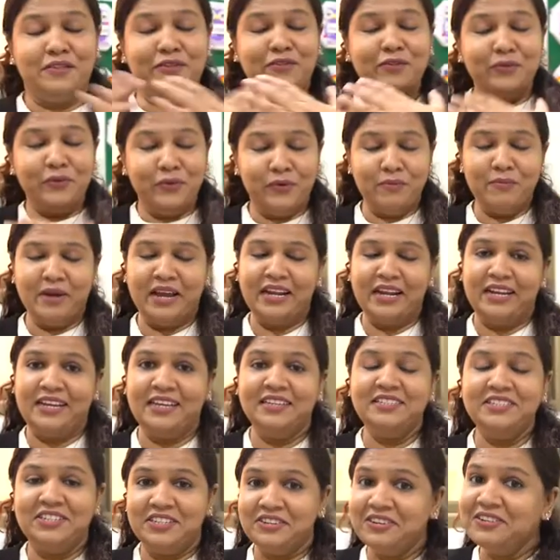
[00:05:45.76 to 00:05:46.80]
So, my
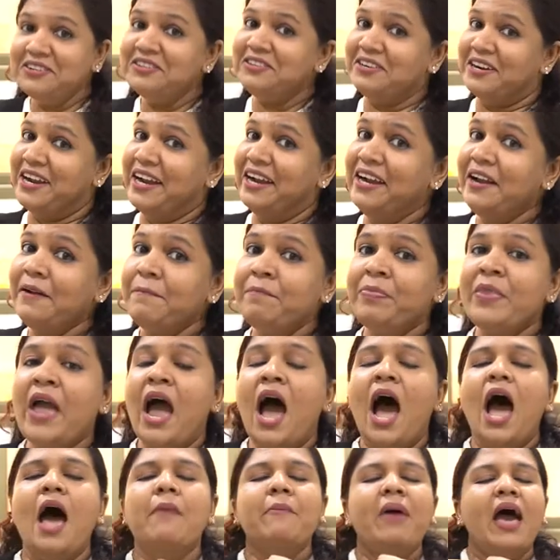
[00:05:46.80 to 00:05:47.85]
dear children,
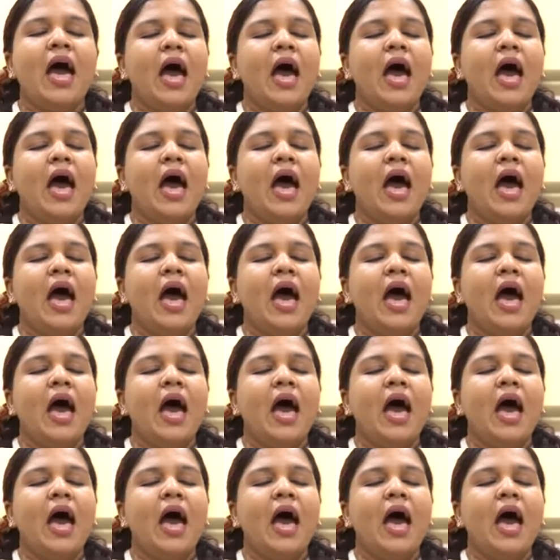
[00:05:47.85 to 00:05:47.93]
I'm